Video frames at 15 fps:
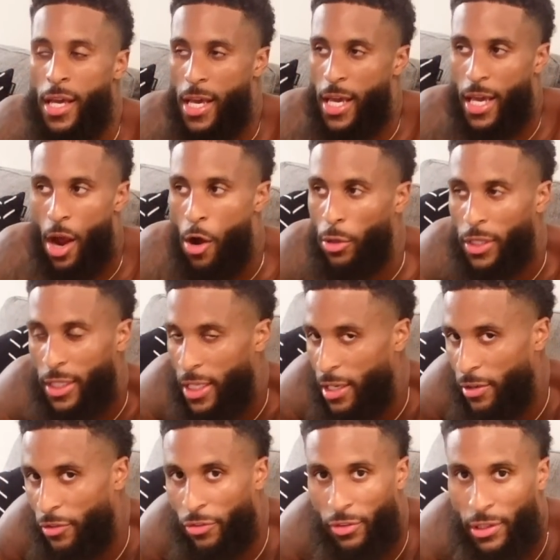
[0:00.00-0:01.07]
And I only
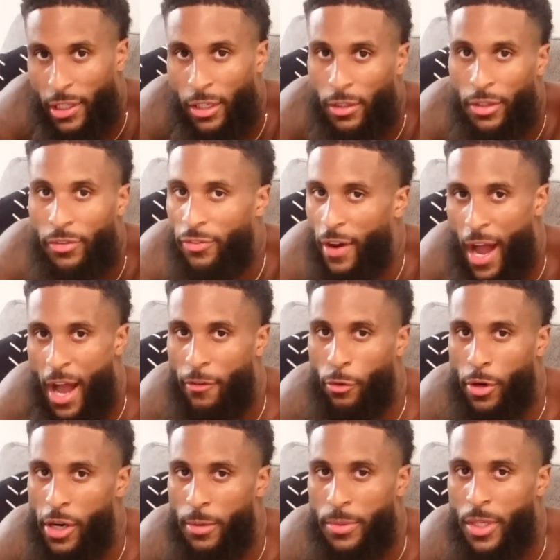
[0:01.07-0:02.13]
did literally five
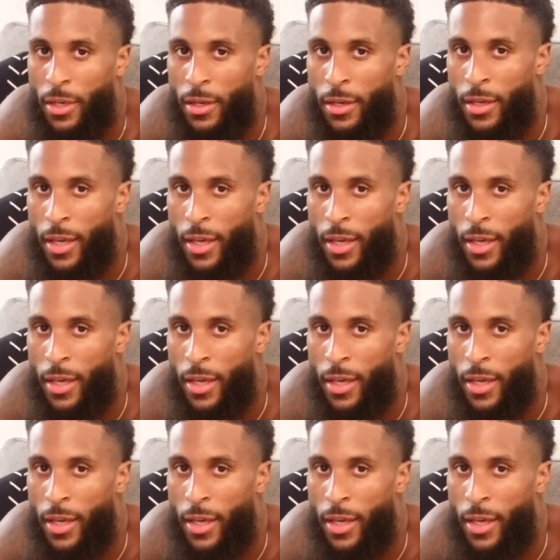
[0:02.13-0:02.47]
reps.